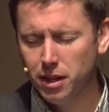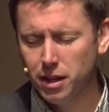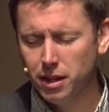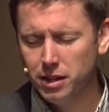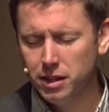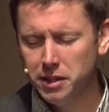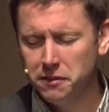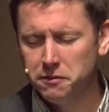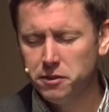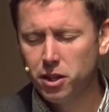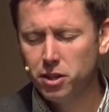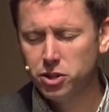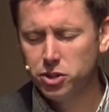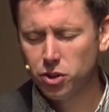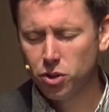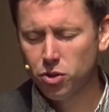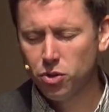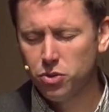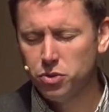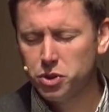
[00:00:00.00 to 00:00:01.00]
Lift our
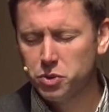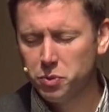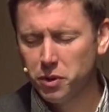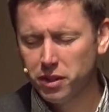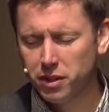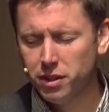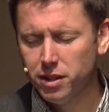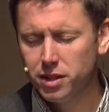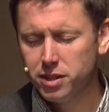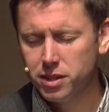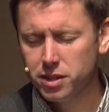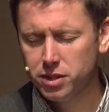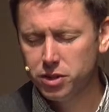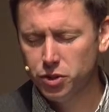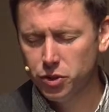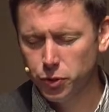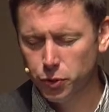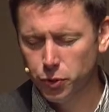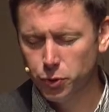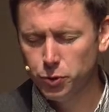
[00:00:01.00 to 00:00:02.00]
souls with this
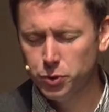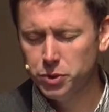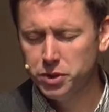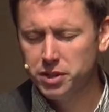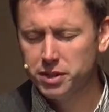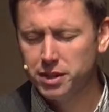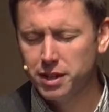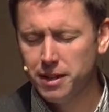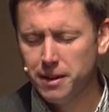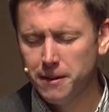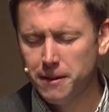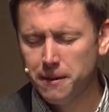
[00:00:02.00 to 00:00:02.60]
news.